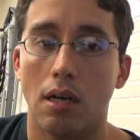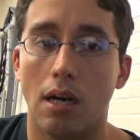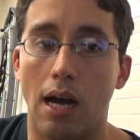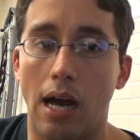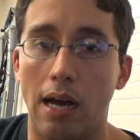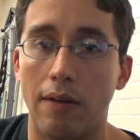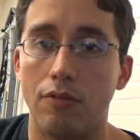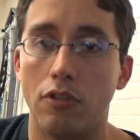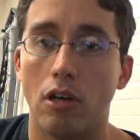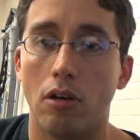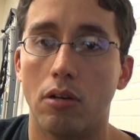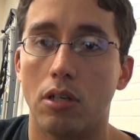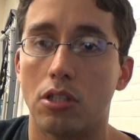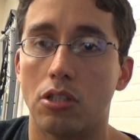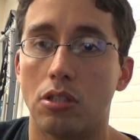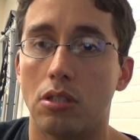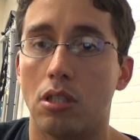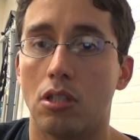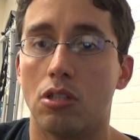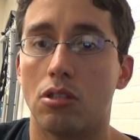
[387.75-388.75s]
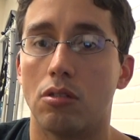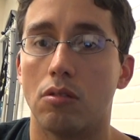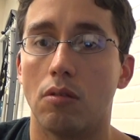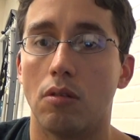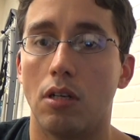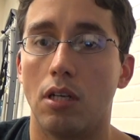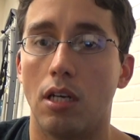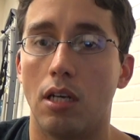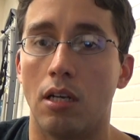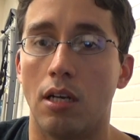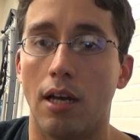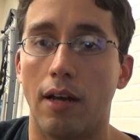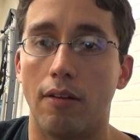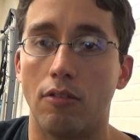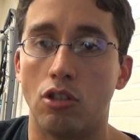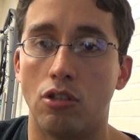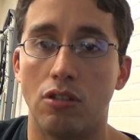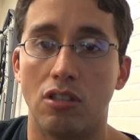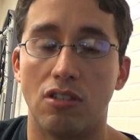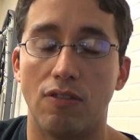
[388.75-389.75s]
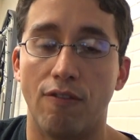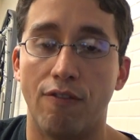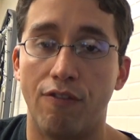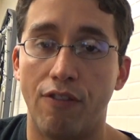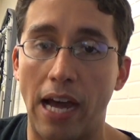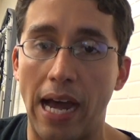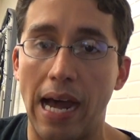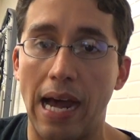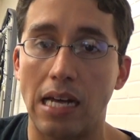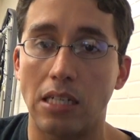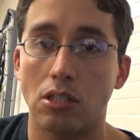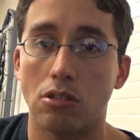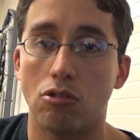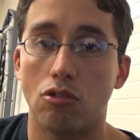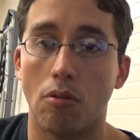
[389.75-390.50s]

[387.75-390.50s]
I've noticed this you know, just vast